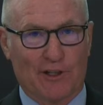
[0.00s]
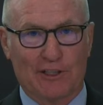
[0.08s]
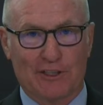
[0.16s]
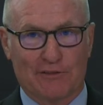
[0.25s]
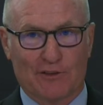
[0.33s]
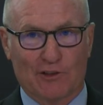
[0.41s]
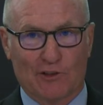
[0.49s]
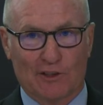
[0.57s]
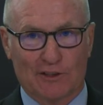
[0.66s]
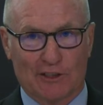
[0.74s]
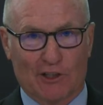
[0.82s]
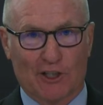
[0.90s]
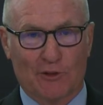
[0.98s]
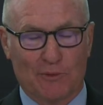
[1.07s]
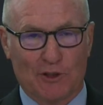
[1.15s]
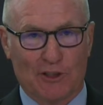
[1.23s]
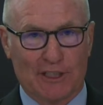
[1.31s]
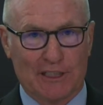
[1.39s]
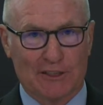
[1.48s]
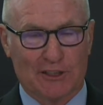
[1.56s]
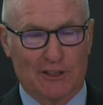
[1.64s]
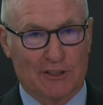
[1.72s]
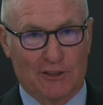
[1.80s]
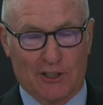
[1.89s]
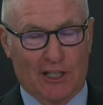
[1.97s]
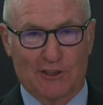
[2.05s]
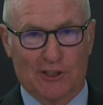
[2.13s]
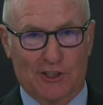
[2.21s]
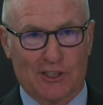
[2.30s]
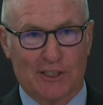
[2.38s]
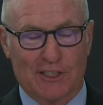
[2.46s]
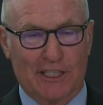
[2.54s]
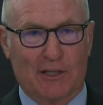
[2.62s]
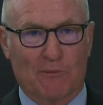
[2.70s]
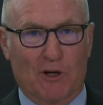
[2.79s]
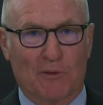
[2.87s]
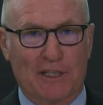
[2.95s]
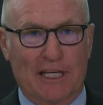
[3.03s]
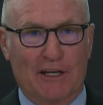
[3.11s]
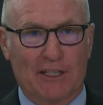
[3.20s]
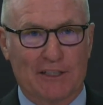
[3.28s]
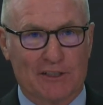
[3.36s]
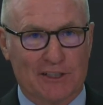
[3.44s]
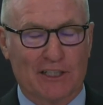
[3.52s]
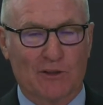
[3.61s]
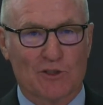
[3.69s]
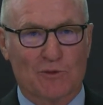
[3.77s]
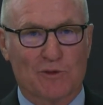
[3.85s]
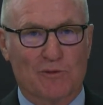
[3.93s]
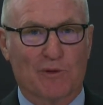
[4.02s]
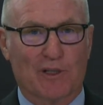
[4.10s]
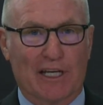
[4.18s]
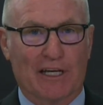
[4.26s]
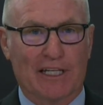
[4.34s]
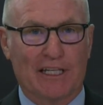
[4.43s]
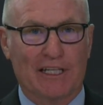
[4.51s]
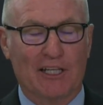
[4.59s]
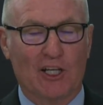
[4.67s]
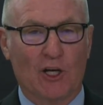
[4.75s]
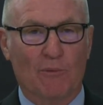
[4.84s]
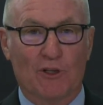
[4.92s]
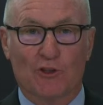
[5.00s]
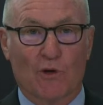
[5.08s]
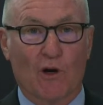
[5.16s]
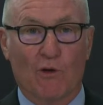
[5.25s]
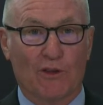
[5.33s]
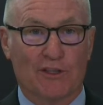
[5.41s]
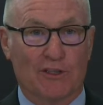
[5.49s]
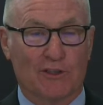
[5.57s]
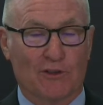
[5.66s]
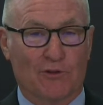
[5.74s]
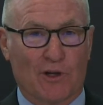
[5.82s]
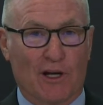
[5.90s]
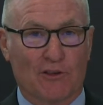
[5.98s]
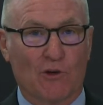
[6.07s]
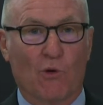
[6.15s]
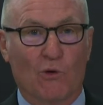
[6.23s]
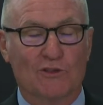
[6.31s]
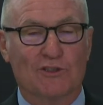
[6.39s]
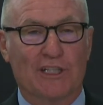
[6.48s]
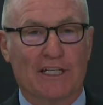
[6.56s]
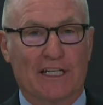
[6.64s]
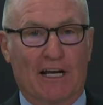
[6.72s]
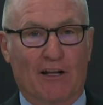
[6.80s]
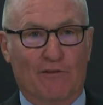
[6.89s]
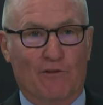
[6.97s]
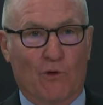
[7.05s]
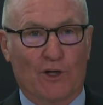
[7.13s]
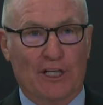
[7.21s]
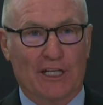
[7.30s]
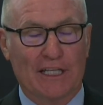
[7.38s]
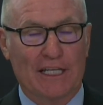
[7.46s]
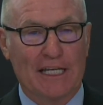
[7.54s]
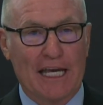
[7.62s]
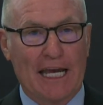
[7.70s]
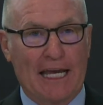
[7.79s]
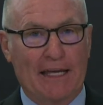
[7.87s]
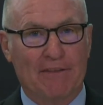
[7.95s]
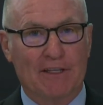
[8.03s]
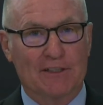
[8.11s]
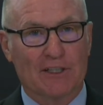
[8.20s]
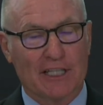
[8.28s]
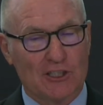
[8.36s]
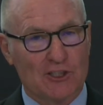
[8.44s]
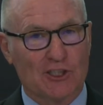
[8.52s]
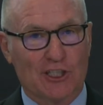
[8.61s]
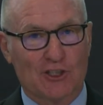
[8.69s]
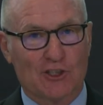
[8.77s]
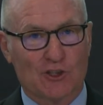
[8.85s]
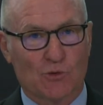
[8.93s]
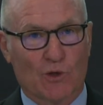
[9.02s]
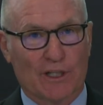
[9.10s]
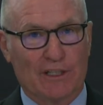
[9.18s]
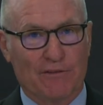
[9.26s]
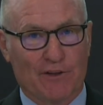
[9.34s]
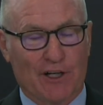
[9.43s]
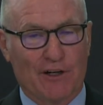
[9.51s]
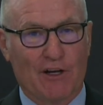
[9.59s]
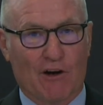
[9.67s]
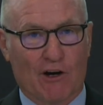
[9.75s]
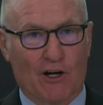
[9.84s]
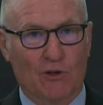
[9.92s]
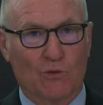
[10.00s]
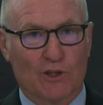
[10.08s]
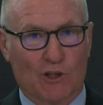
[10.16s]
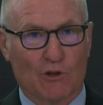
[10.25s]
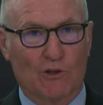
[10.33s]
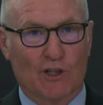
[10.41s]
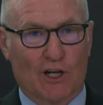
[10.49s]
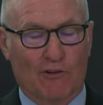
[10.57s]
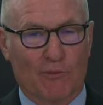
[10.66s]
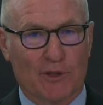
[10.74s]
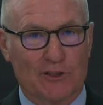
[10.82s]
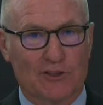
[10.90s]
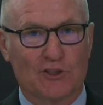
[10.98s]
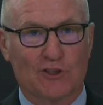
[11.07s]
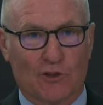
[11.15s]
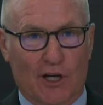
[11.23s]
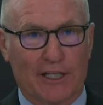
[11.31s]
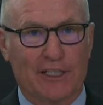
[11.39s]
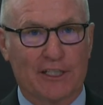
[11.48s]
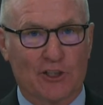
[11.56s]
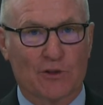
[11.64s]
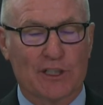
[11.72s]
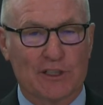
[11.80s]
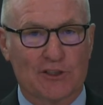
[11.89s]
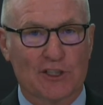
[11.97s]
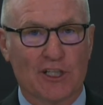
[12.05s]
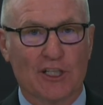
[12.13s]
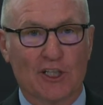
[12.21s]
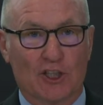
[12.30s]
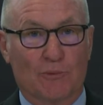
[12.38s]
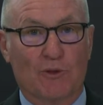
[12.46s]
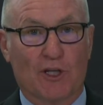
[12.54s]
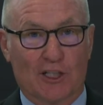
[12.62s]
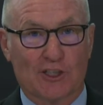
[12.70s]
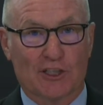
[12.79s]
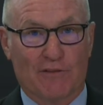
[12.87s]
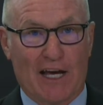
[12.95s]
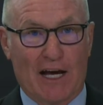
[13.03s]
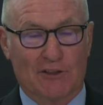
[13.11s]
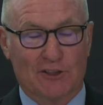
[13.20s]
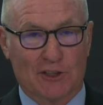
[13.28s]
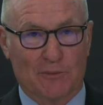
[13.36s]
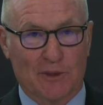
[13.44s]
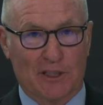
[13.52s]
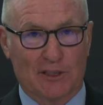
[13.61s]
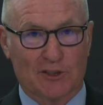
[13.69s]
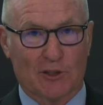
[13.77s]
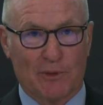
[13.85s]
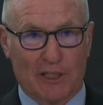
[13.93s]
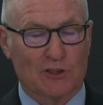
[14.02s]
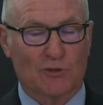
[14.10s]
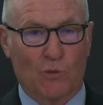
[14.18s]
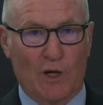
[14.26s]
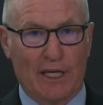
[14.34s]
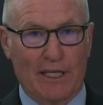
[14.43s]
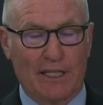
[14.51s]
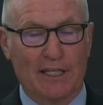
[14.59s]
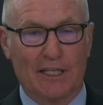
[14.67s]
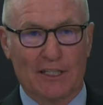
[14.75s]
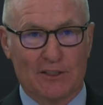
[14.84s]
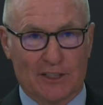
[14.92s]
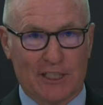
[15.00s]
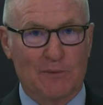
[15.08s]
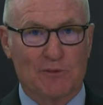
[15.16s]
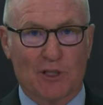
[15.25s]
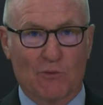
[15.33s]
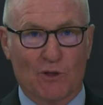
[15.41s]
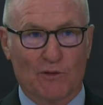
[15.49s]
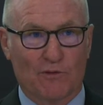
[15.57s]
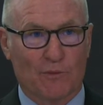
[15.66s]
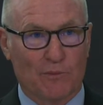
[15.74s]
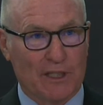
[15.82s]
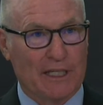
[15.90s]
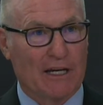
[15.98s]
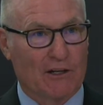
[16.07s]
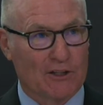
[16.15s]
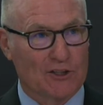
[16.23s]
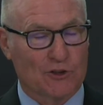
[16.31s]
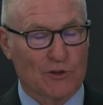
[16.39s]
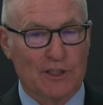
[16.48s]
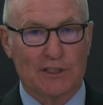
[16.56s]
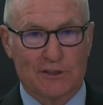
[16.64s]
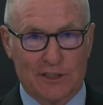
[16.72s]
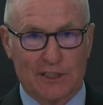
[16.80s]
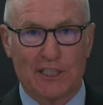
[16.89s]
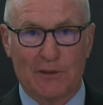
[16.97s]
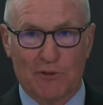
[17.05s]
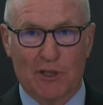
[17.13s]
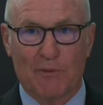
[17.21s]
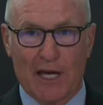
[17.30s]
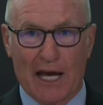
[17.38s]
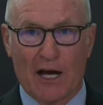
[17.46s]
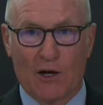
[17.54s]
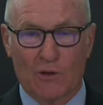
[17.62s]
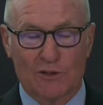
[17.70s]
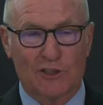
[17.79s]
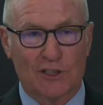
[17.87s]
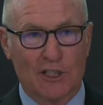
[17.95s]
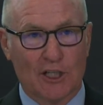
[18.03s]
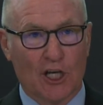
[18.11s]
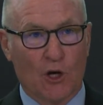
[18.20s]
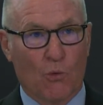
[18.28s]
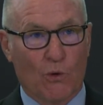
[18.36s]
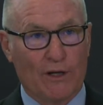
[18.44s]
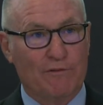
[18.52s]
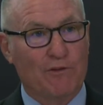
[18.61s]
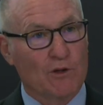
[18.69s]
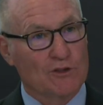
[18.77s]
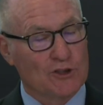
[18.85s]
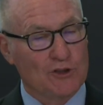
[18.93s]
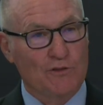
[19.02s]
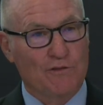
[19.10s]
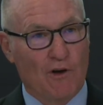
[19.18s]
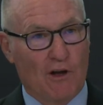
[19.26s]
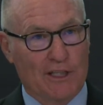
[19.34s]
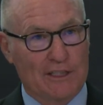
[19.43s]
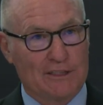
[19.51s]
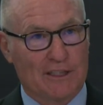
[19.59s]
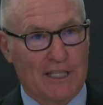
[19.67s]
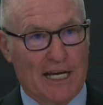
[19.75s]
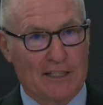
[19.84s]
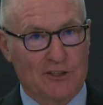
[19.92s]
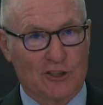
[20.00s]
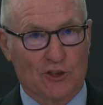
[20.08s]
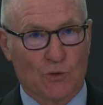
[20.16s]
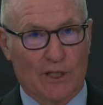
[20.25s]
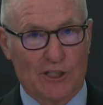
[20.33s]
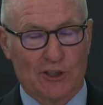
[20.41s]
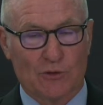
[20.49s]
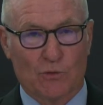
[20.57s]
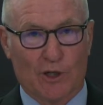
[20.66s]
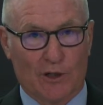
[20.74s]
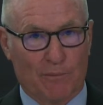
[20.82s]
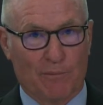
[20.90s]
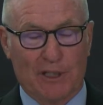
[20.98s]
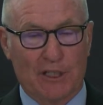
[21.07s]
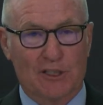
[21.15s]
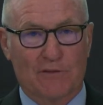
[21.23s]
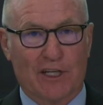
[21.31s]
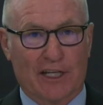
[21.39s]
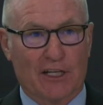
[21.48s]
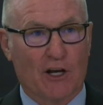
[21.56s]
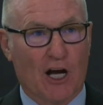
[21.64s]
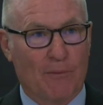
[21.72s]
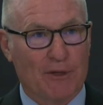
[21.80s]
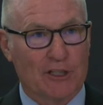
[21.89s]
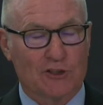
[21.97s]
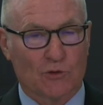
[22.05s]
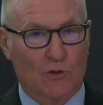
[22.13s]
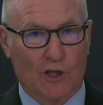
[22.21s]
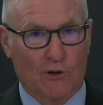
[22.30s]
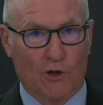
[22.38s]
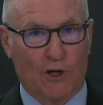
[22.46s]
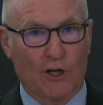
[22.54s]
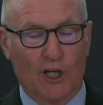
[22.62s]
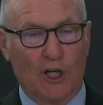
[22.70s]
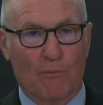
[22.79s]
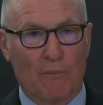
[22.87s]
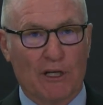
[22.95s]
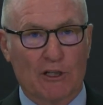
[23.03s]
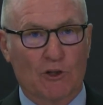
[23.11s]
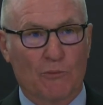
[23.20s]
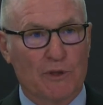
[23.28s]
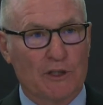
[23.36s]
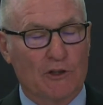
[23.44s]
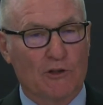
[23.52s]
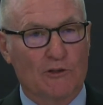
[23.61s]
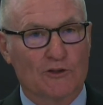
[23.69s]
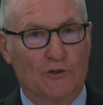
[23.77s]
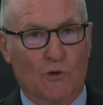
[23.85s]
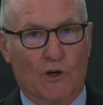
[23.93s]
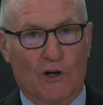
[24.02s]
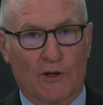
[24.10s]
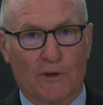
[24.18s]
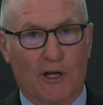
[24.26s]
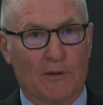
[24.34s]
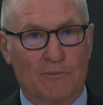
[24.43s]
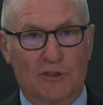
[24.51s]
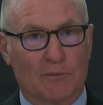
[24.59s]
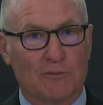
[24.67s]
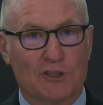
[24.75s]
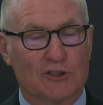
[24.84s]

very difficult in our communities, and not just in Santa Barbara County and San Luis Obispo County, but throughout the whole state of California. And the legislature is working very hard with local governments to try and increase the production of housing, because the best way to keep someone from being out on the street is to keep them housed. When folks do fall into that situation where, because of economics or medical bills or some